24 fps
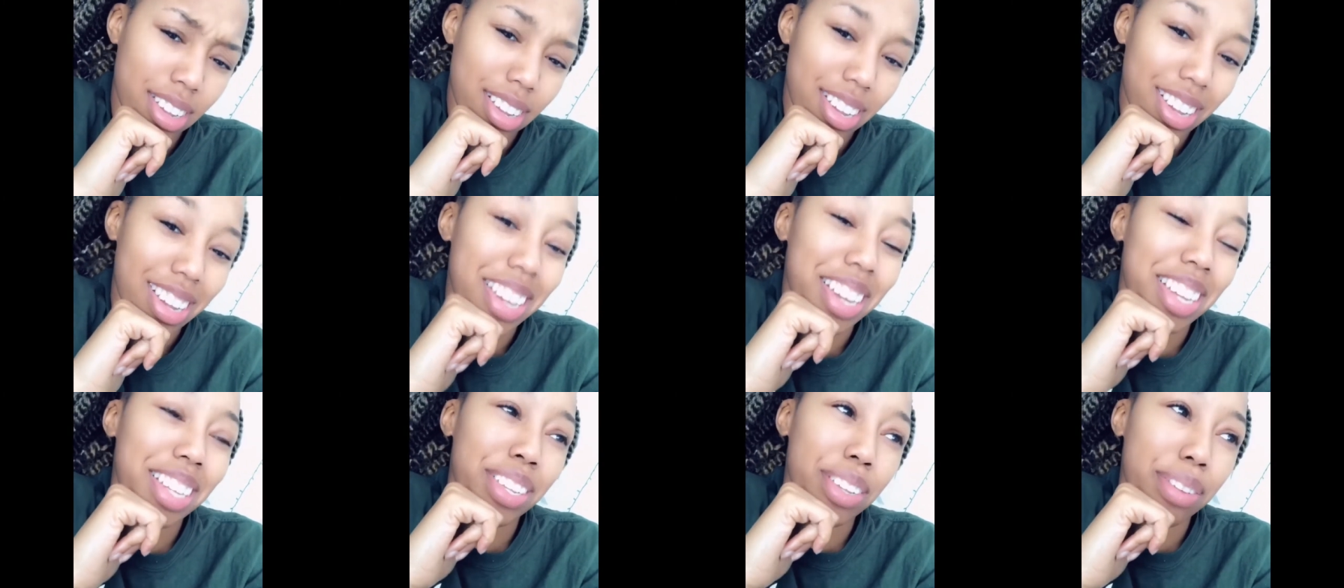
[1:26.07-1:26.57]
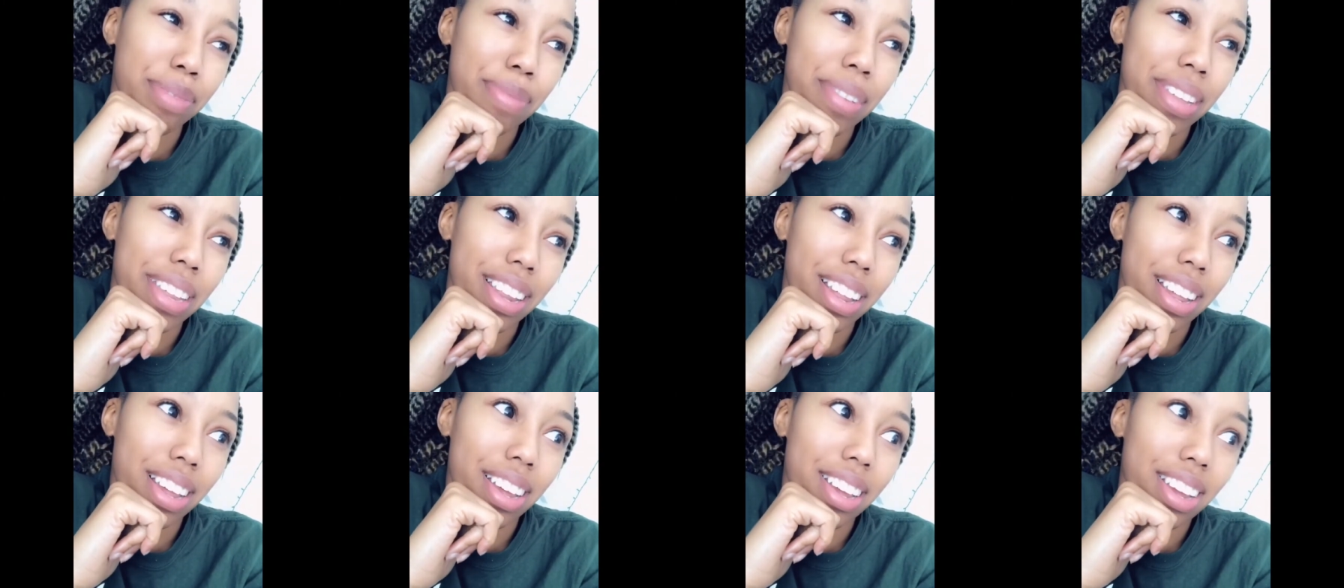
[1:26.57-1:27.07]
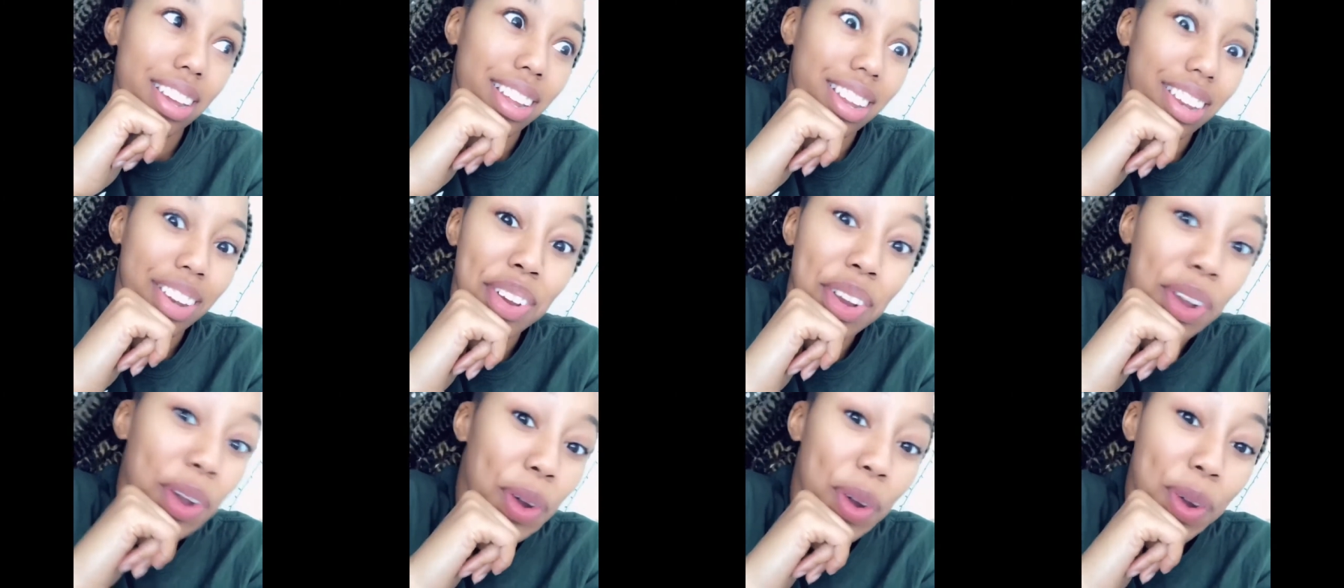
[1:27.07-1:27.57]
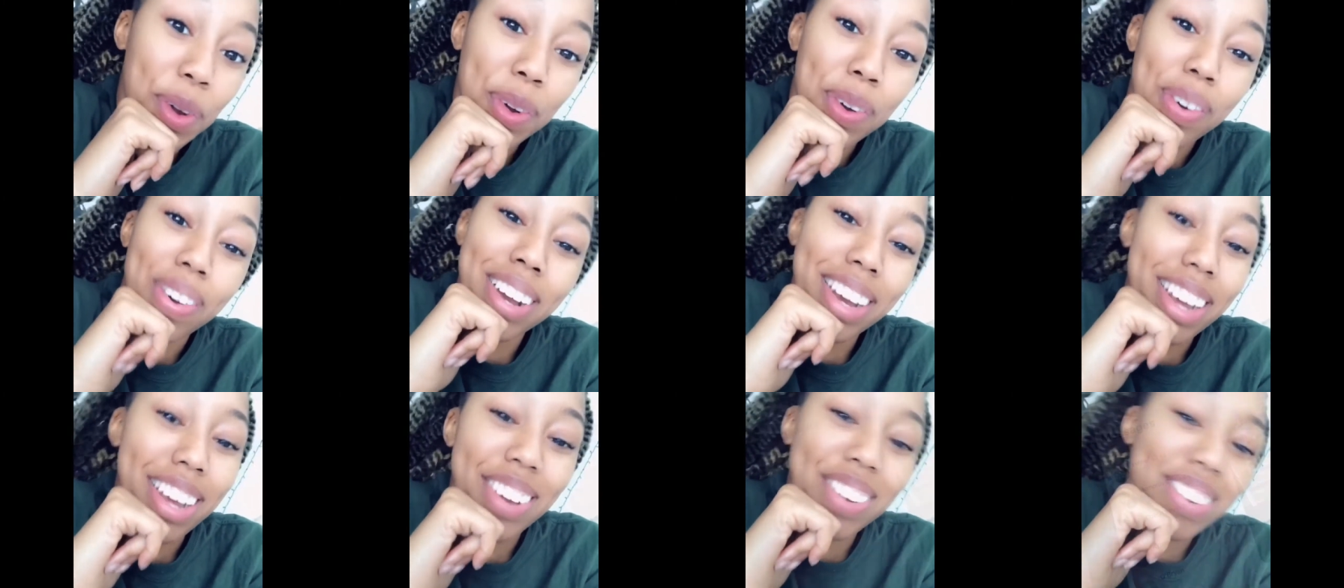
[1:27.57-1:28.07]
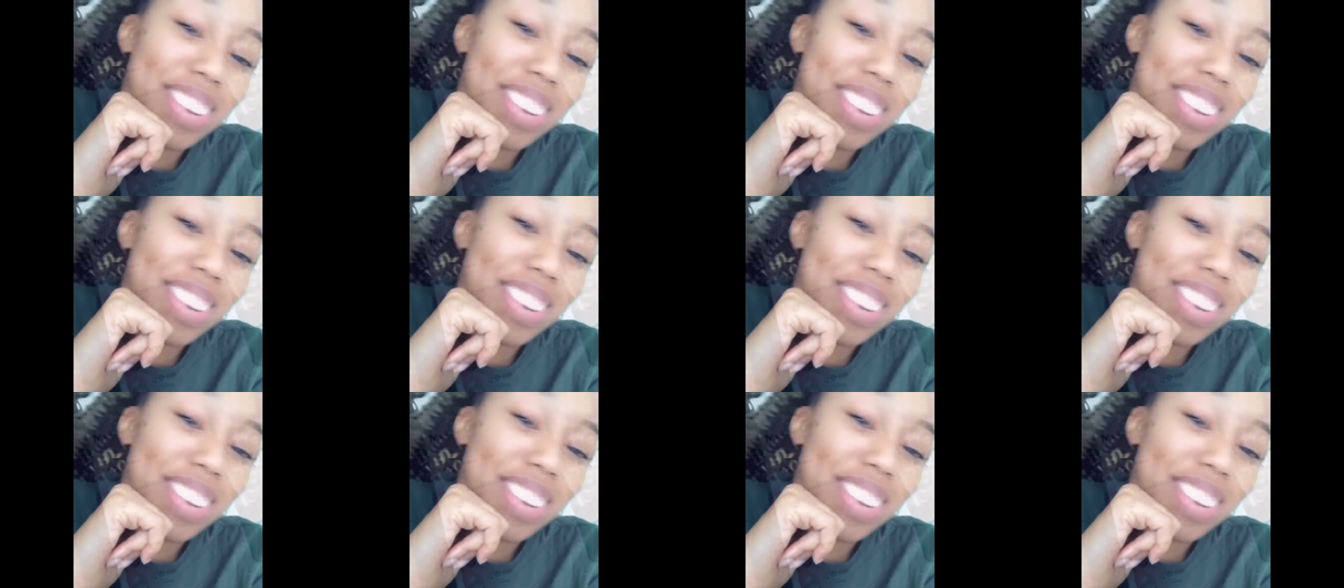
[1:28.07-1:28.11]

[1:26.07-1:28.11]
And he's gonna be like, Nicole, what,